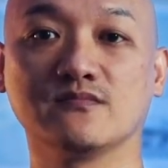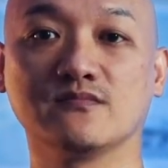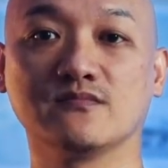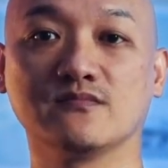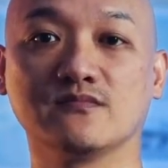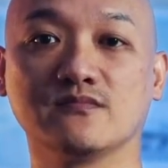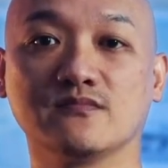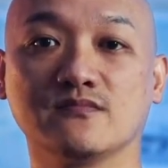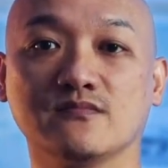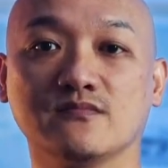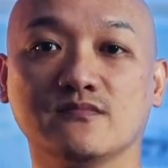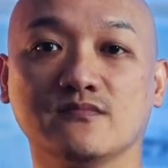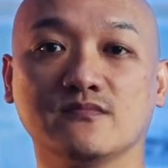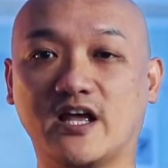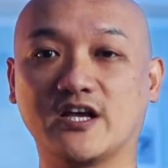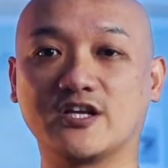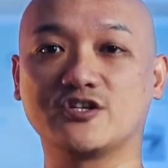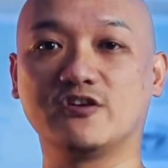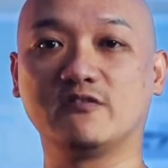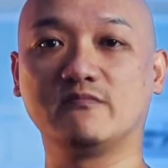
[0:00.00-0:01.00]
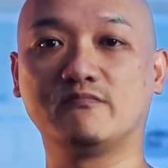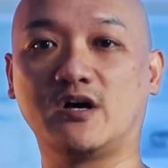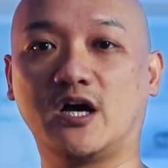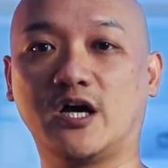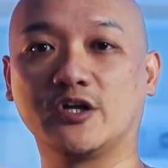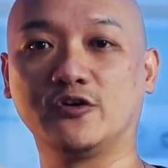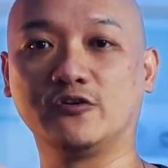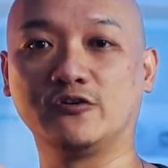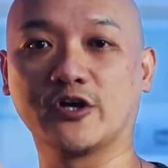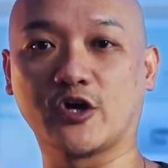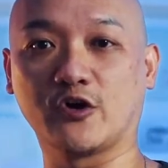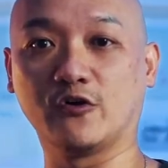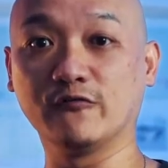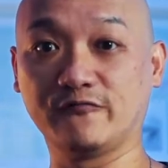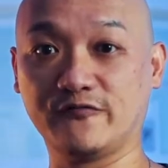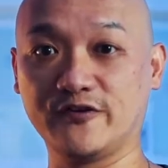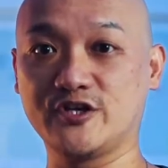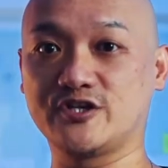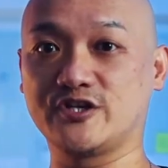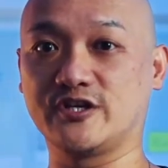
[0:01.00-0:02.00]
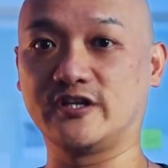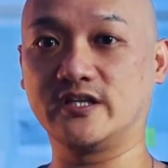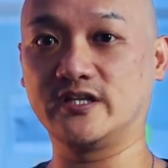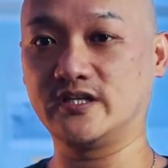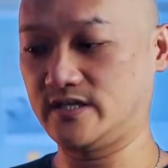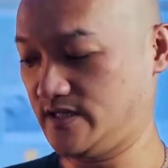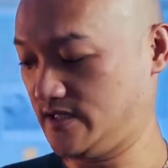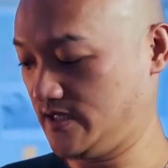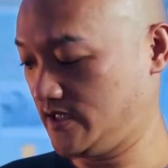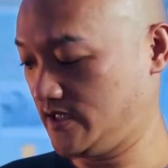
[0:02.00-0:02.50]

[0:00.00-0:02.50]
This is our flagship model called Vision.